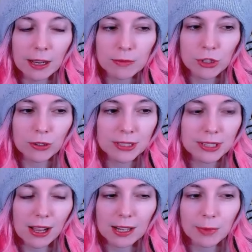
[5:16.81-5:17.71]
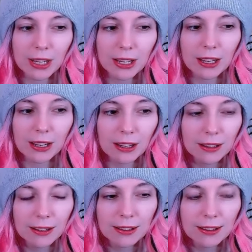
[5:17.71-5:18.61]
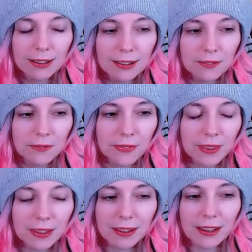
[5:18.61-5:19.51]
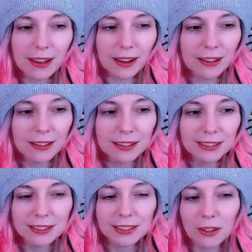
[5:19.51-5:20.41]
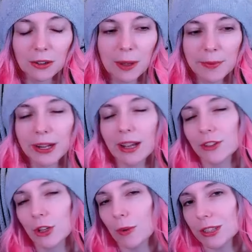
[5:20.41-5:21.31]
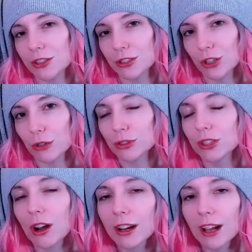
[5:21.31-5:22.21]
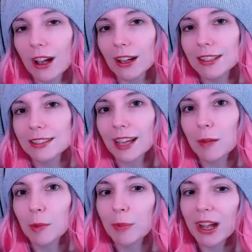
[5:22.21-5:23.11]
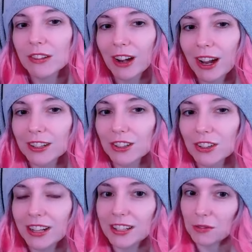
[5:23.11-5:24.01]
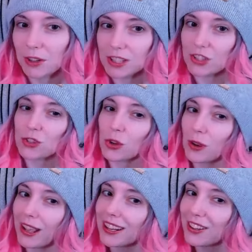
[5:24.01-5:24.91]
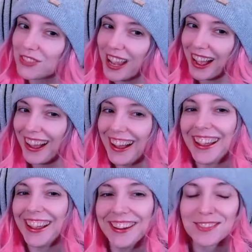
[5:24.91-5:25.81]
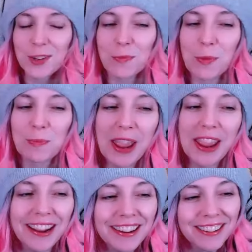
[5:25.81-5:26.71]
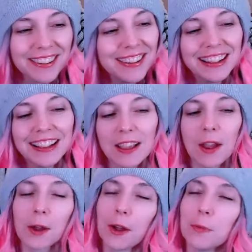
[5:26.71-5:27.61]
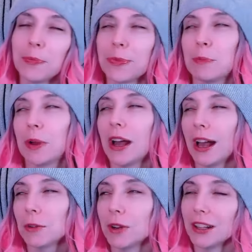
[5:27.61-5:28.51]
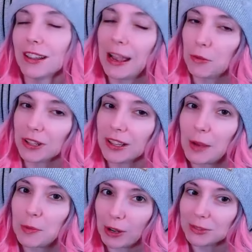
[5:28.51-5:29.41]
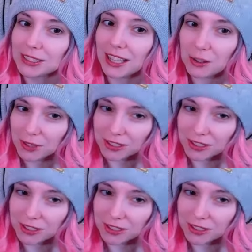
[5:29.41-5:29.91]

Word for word: I'm sure it's got to be yeah. So I'm gonna have to go watch the show. Sorry guys, I'm a bad reactor. I didn't watch the show ahead of time to prepare, um, but I will. I will. I promise. I will.